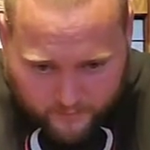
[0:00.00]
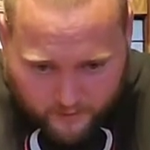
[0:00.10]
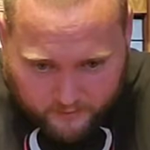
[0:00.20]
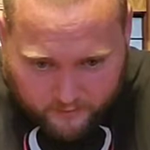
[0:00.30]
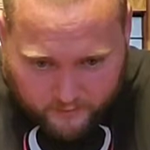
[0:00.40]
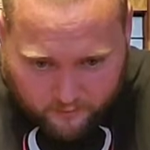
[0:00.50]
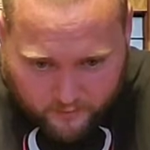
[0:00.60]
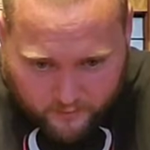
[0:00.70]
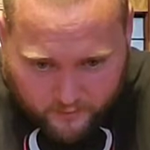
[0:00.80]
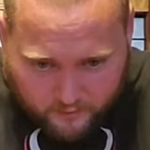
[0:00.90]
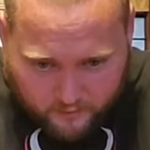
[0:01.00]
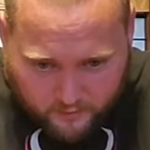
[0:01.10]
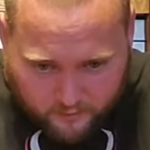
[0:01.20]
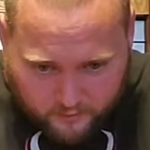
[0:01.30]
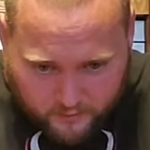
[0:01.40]
on the ingredients
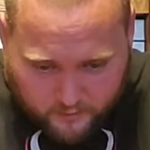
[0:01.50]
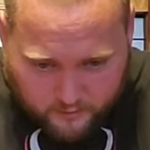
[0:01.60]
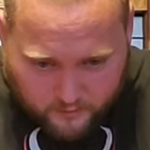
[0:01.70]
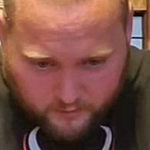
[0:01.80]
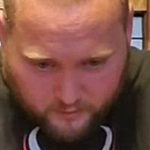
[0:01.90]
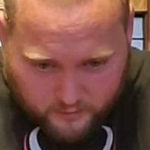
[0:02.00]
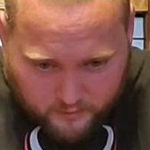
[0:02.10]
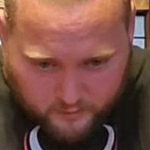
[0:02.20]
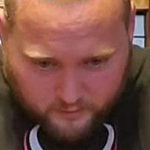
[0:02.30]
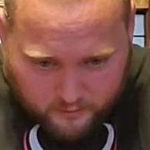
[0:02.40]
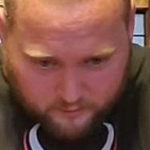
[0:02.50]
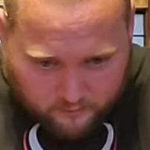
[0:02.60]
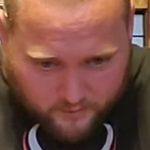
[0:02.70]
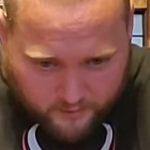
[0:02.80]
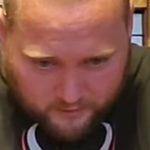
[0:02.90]
other than
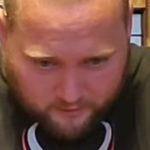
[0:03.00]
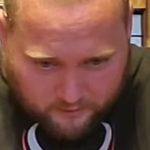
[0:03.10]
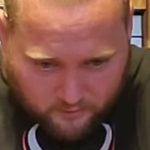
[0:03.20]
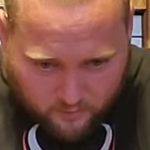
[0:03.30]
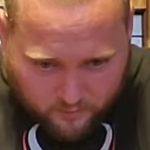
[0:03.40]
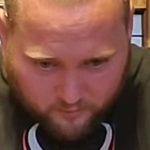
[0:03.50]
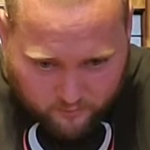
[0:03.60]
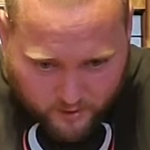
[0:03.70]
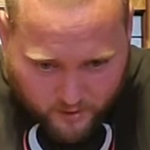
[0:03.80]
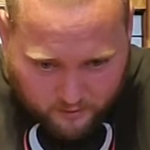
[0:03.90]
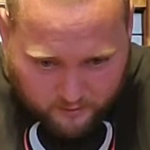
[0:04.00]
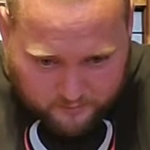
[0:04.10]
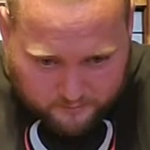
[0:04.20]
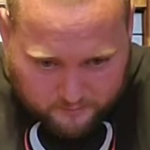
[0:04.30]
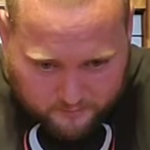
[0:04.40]
like towards the
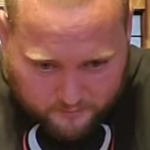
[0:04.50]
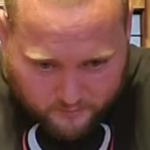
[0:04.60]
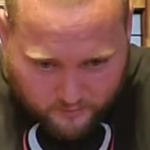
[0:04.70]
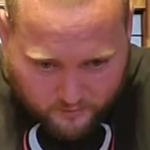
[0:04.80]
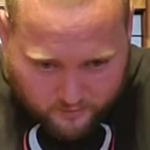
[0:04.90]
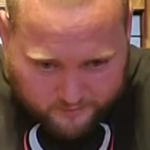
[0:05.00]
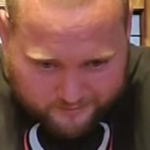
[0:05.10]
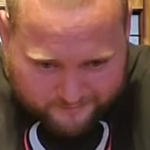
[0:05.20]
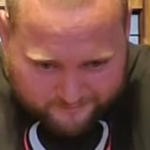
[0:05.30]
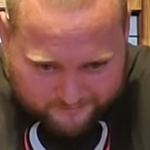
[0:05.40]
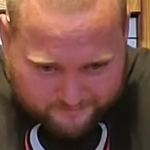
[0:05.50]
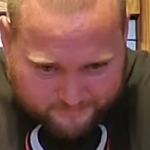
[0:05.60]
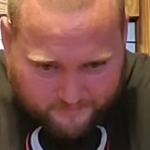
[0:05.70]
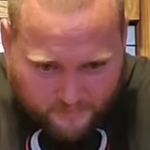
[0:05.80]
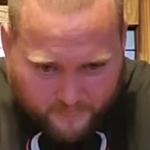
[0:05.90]
bottom. So
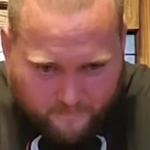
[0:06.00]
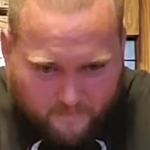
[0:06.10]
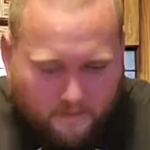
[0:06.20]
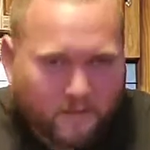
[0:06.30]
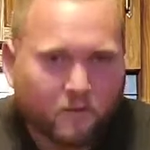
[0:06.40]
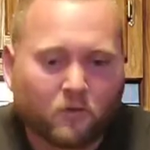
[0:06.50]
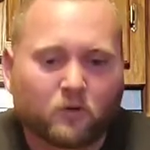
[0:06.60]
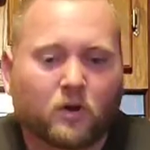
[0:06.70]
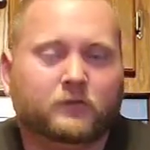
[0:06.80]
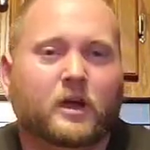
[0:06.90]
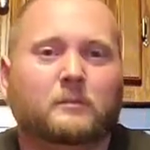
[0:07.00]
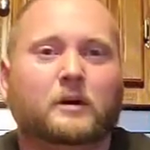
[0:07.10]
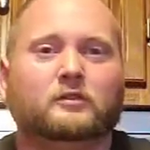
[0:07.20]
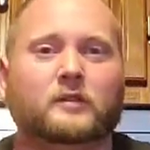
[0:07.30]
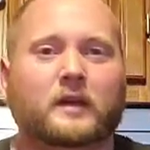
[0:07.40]
who knows how
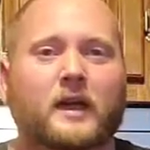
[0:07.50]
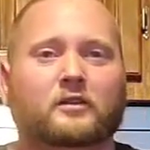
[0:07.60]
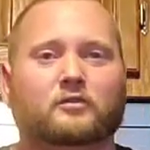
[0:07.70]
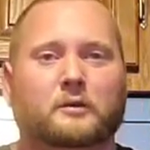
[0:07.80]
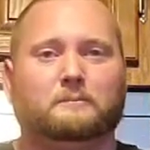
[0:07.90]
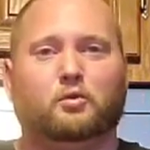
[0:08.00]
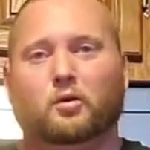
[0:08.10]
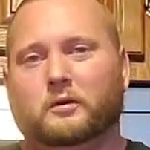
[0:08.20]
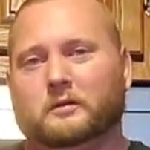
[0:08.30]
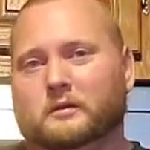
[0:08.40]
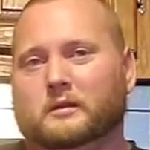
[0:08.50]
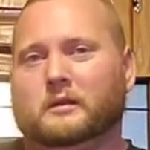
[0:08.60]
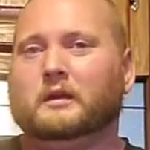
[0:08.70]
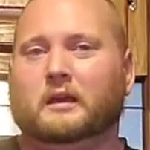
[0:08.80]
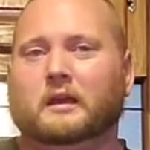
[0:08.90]
much they actually put
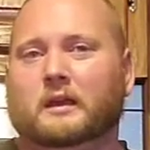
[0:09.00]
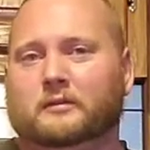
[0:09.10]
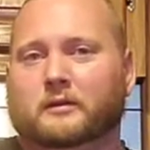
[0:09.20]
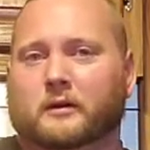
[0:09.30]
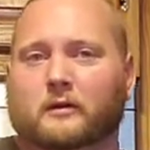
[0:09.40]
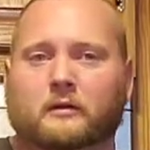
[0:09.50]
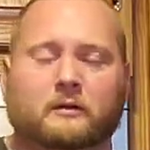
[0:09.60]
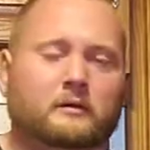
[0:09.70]
in there.